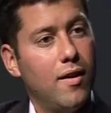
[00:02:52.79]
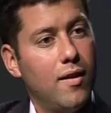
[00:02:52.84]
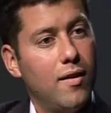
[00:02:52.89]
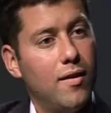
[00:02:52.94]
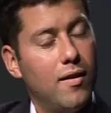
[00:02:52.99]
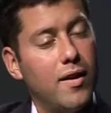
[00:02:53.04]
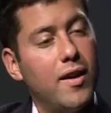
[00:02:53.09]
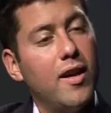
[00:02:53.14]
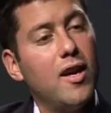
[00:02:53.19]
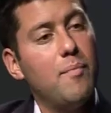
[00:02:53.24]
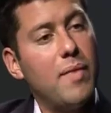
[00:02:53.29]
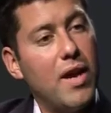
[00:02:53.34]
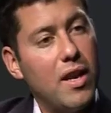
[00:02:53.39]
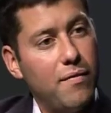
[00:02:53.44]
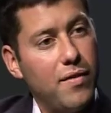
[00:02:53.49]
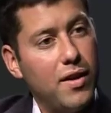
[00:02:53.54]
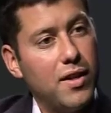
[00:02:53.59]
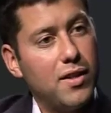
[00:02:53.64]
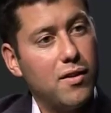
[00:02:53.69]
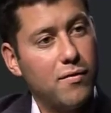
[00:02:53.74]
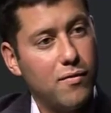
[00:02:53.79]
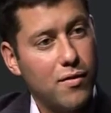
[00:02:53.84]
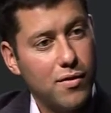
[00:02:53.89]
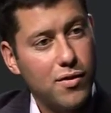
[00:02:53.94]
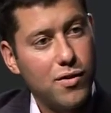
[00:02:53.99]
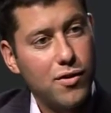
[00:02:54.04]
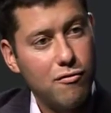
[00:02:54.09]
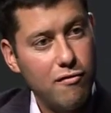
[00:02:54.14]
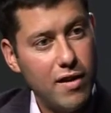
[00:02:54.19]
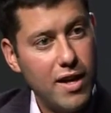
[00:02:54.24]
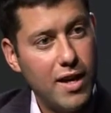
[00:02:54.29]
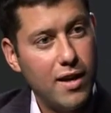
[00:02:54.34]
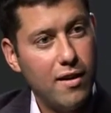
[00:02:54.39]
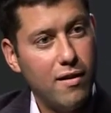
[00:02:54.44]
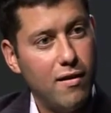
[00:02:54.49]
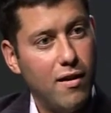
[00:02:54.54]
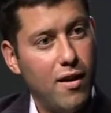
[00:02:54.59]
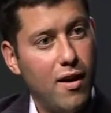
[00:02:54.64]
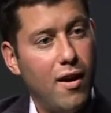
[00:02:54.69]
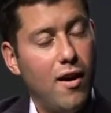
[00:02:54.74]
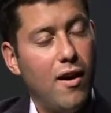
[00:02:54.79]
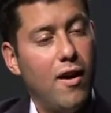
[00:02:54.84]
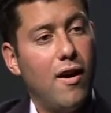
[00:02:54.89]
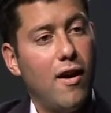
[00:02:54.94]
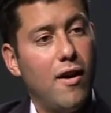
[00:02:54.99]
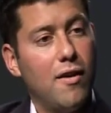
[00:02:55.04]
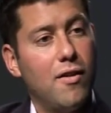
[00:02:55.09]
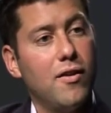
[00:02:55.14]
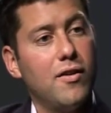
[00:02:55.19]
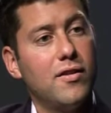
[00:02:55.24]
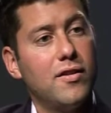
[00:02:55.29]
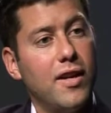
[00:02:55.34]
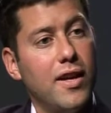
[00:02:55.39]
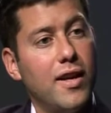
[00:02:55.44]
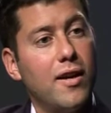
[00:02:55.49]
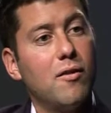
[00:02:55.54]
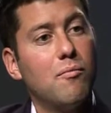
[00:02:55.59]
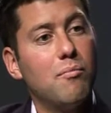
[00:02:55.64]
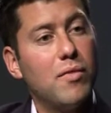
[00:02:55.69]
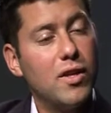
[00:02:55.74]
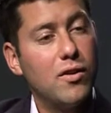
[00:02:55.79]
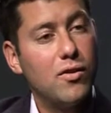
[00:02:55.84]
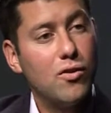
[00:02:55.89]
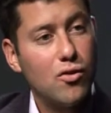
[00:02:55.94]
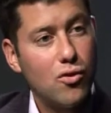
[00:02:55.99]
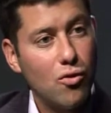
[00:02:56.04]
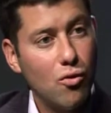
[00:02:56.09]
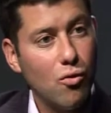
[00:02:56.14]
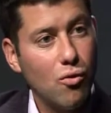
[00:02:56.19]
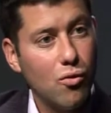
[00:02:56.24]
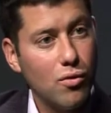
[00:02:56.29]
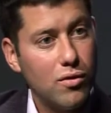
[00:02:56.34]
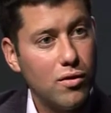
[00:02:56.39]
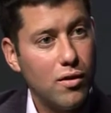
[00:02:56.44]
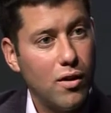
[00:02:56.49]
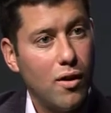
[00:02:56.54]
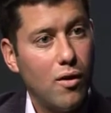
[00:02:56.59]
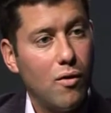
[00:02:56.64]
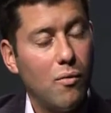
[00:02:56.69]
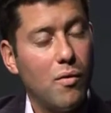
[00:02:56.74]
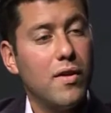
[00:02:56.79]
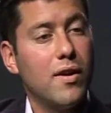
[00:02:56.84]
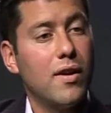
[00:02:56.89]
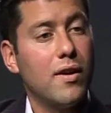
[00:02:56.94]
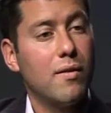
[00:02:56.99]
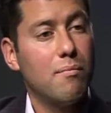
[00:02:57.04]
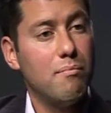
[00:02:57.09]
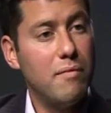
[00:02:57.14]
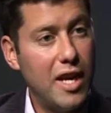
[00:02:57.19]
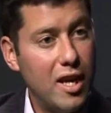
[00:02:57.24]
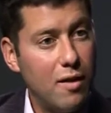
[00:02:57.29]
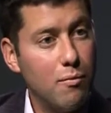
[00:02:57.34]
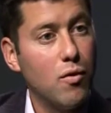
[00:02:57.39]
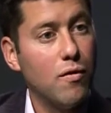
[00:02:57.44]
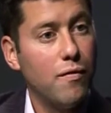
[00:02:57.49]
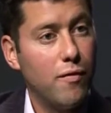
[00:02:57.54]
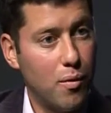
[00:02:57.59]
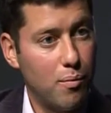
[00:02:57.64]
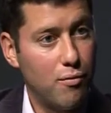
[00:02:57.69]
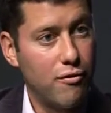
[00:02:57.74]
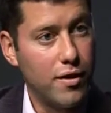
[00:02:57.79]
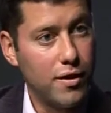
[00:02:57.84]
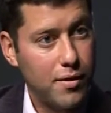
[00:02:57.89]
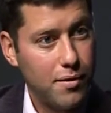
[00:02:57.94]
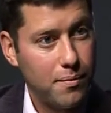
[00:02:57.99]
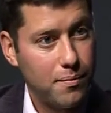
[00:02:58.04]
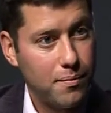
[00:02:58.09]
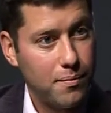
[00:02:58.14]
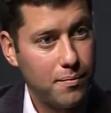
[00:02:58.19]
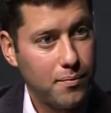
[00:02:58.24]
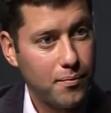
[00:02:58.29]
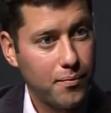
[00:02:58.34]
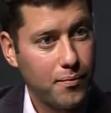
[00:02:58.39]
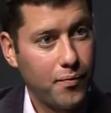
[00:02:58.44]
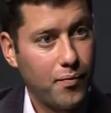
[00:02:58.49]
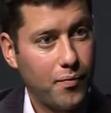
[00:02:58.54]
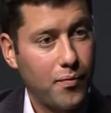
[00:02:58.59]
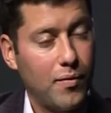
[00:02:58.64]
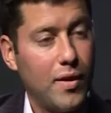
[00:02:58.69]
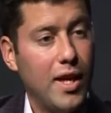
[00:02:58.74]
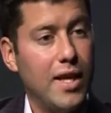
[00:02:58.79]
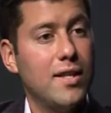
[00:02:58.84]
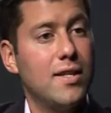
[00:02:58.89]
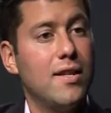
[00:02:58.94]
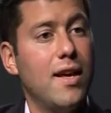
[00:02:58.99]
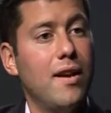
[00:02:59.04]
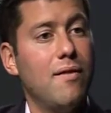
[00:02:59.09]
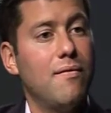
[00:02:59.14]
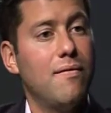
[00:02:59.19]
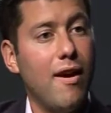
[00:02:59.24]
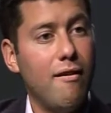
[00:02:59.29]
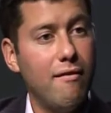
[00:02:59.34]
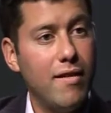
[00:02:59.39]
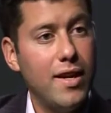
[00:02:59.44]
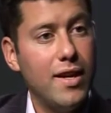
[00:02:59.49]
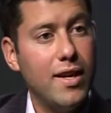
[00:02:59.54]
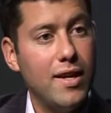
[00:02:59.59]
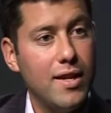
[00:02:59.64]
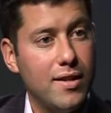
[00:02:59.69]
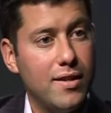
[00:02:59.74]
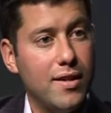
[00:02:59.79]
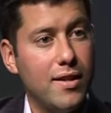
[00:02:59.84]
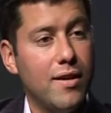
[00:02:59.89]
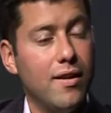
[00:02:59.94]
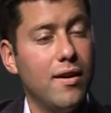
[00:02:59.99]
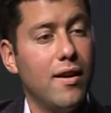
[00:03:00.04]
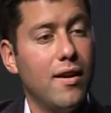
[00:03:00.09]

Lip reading: The key benefits of the screen are that it can be stored with minimal footprint. It's then very easy